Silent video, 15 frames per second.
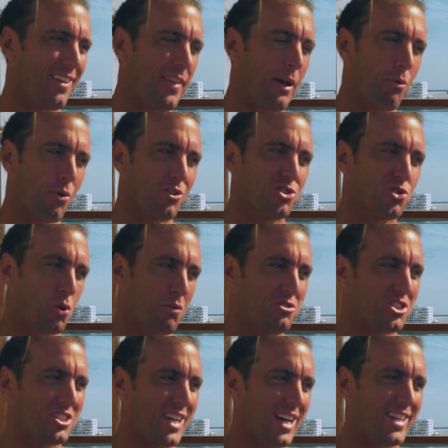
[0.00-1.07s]
they were sort of
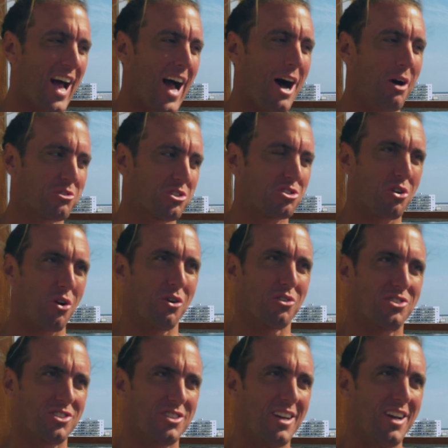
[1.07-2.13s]
just on the
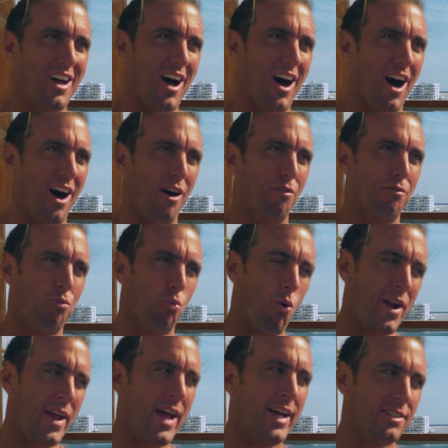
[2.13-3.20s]
outskirts of
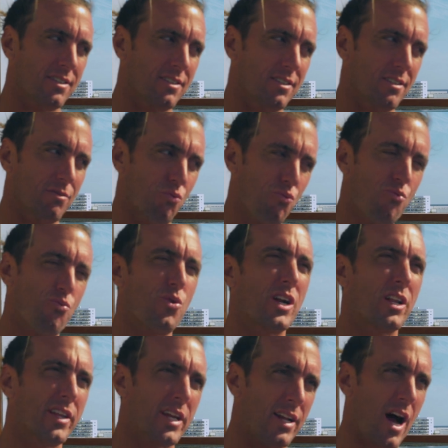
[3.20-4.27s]
what had
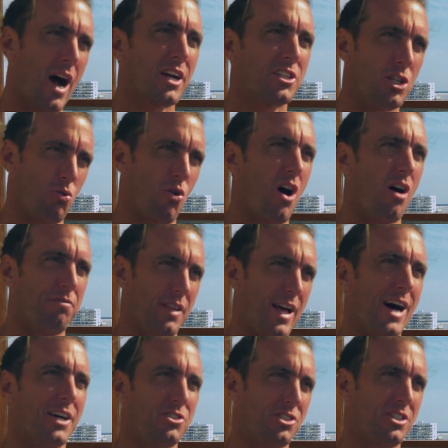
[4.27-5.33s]
really knocked you off
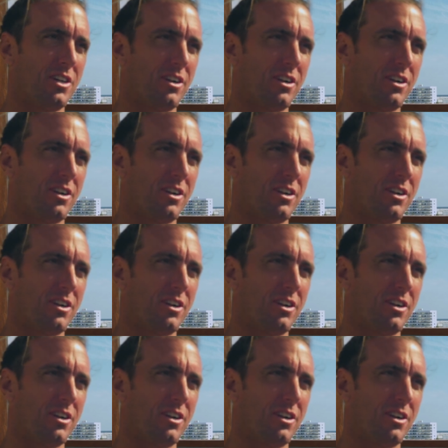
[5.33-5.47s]
last